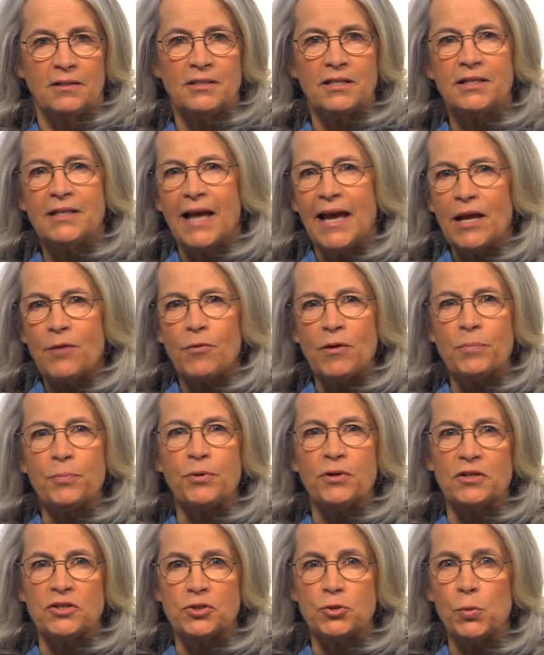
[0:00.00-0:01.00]
Today we
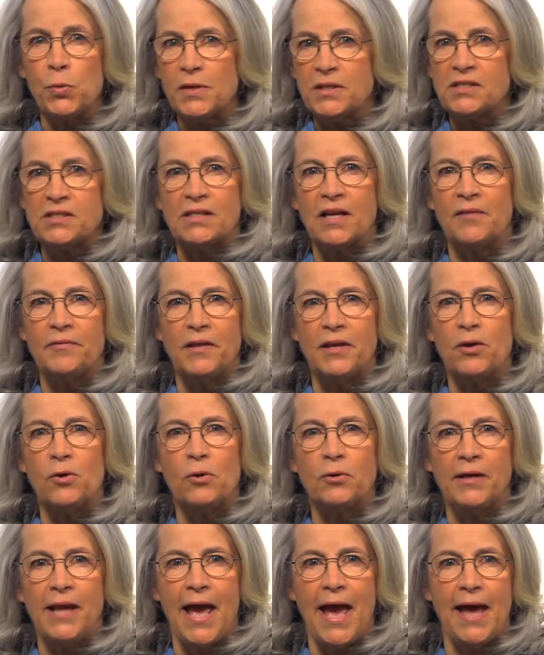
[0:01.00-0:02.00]
put a twist on the
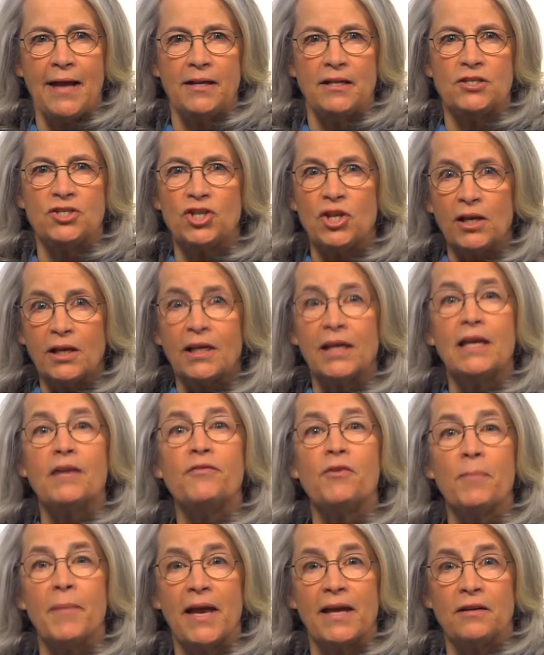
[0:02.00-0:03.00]
old adage,
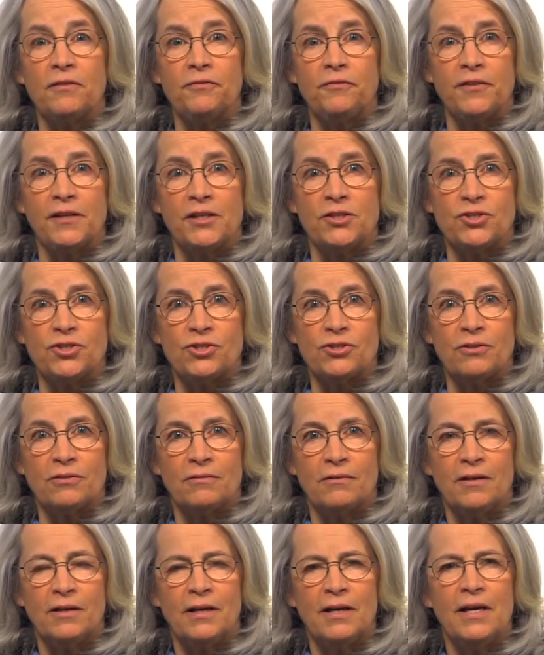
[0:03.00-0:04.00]
give a man a fish.
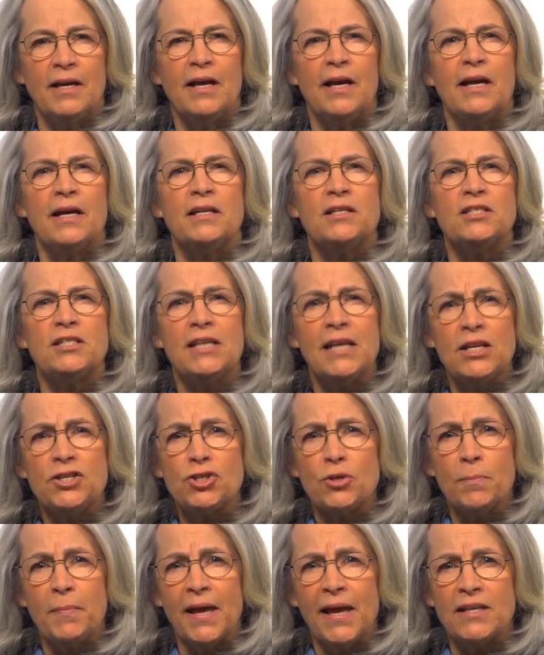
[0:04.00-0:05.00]

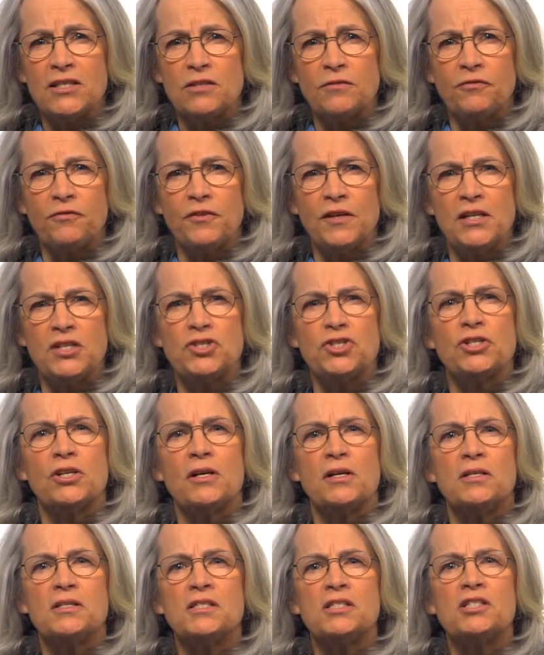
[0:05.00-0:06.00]
Teach a man to fish,
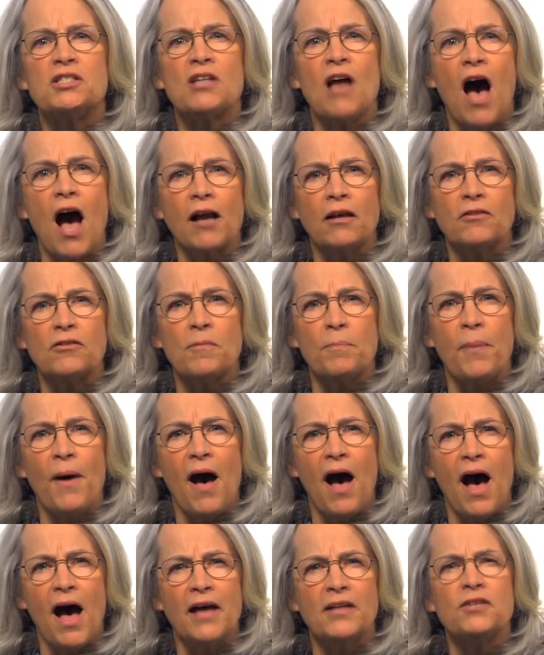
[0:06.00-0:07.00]
stock the
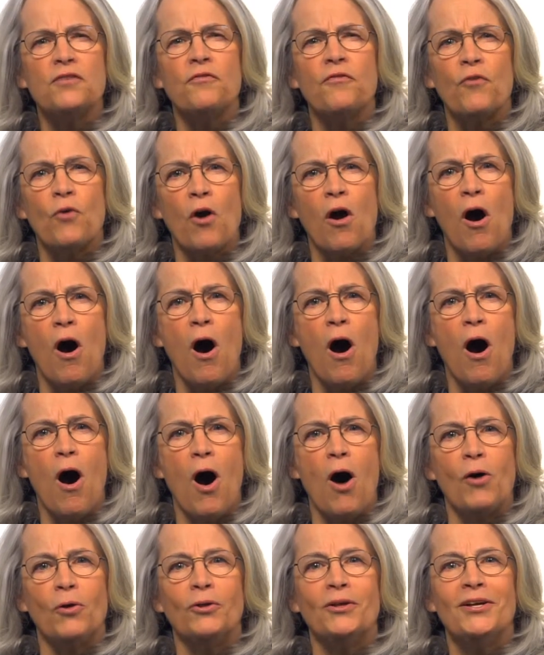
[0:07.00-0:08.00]
pond for
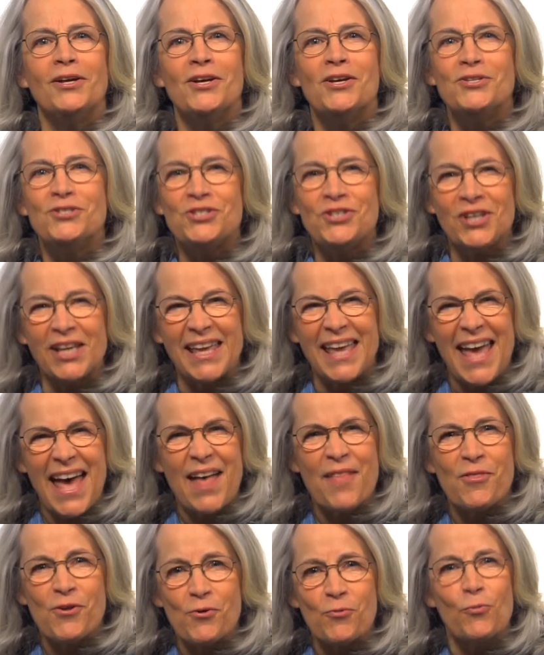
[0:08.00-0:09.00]
all.
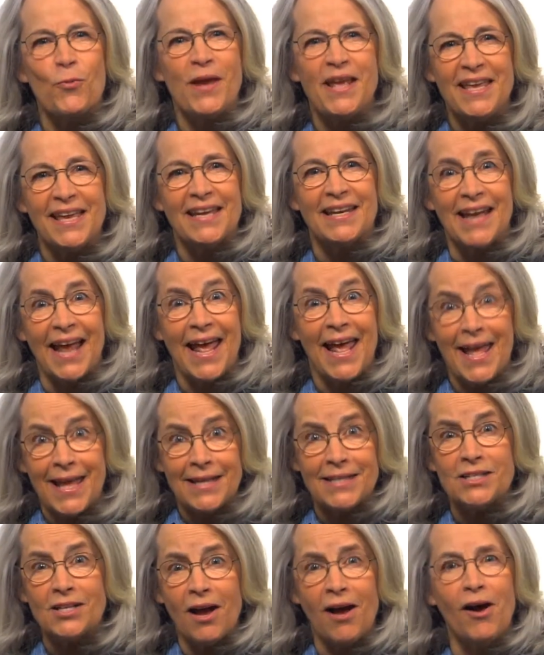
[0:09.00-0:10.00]
Together we can
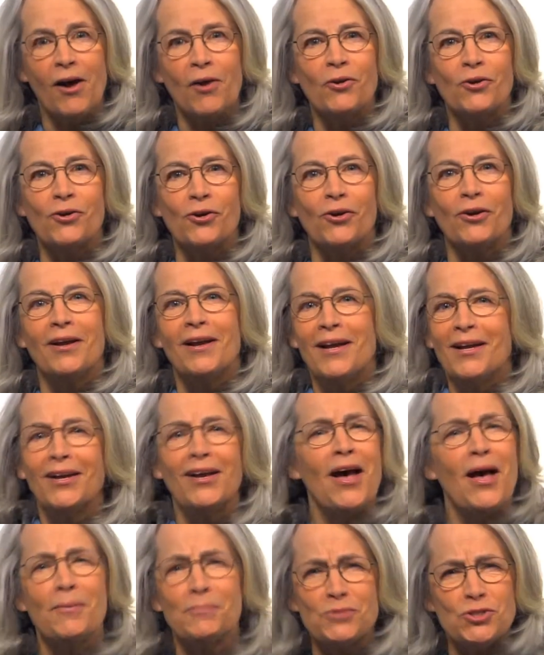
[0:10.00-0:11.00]
end hunger.
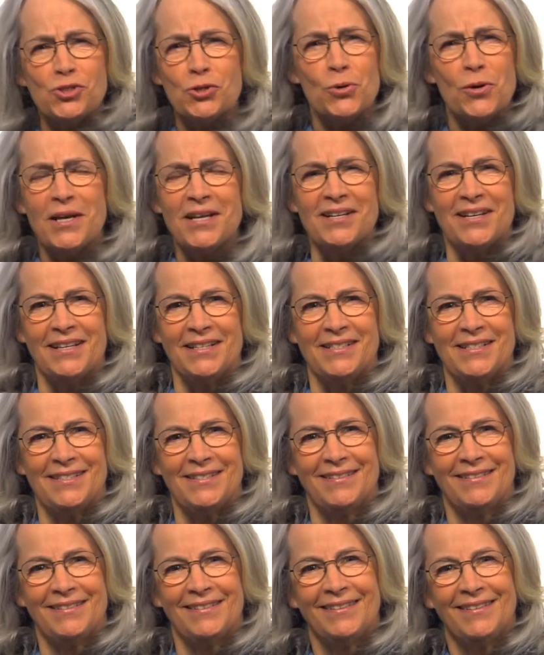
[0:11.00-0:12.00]
Come join us.